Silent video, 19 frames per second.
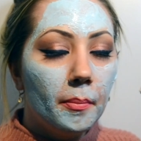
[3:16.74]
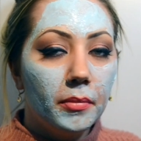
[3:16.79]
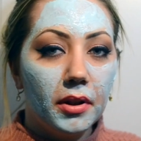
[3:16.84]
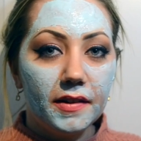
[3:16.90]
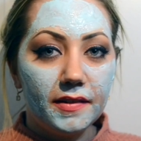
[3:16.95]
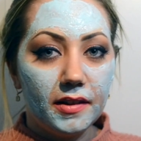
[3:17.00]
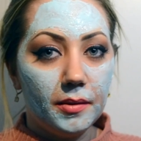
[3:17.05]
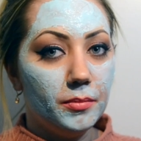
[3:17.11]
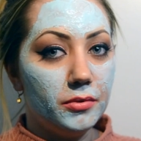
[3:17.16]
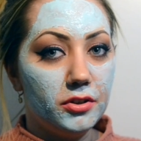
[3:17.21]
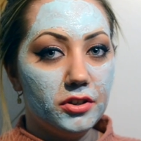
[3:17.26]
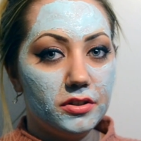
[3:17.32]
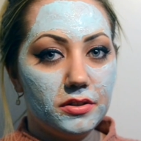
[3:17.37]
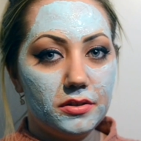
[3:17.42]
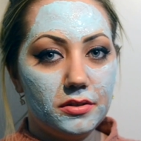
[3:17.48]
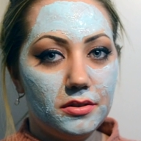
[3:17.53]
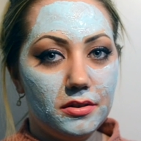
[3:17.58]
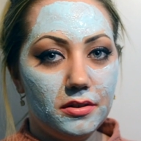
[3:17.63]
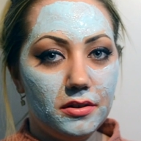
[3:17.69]
Plus, I'm
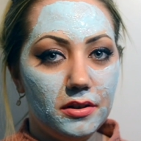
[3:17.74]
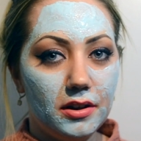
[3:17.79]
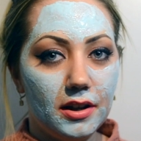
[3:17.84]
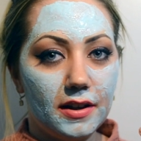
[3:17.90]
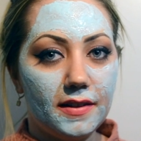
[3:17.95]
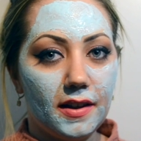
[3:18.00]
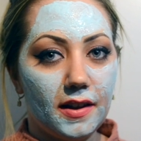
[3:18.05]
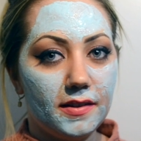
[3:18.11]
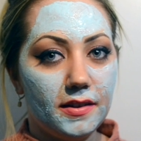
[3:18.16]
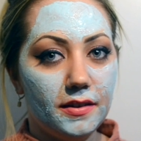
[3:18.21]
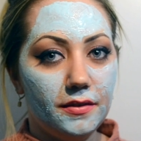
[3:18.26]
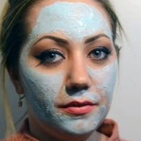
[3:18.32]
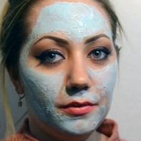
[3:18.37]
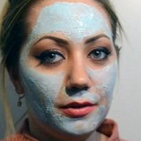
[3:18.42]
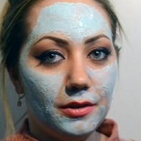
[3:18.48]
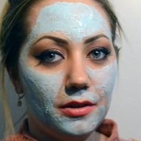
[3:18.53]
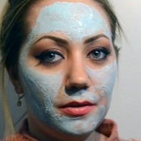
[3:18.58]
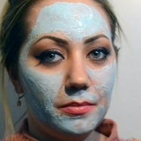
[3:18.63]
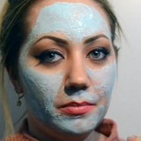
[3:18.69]
just excessive
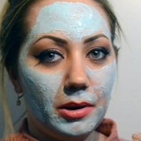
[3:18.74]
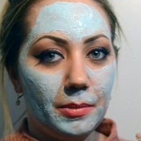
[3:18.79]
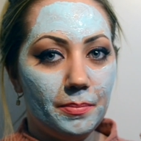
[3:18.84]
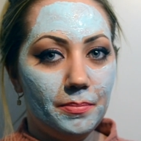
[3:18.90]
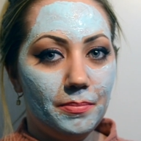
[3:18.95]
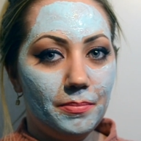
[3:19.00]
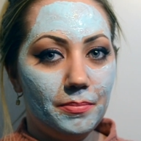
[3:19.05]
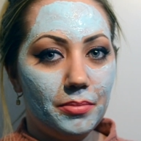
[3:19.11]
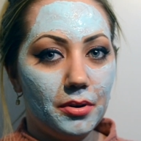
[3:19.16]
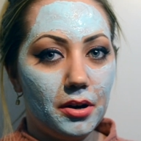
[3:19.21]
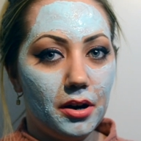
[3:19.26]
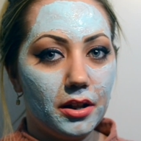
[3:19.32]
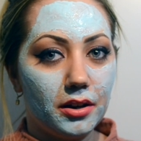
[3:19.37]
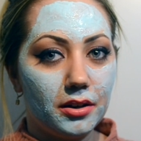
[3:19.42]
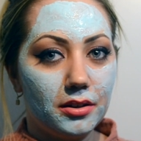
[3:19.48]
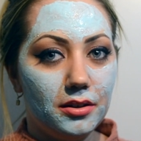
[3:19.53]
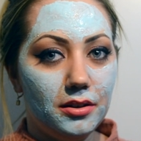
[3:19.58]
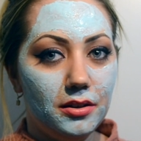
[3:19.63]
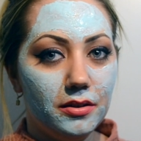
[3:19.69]
with my
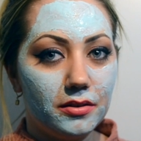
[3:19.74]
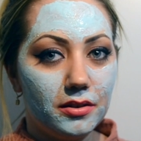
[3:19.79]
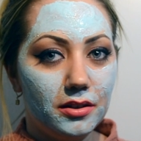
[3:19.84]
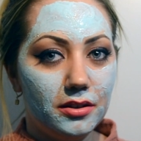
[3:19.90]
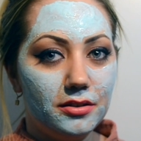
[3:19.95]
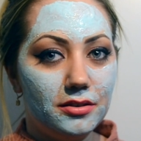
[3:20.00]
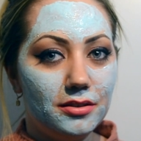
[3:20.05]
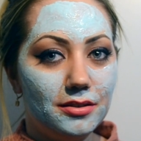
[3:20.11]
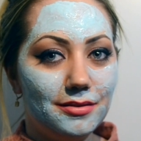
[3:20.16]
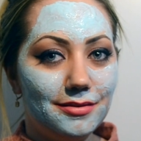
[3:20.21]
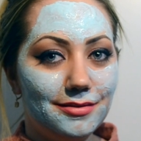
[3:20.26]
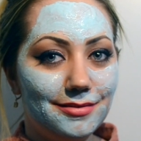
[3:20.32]
product usage.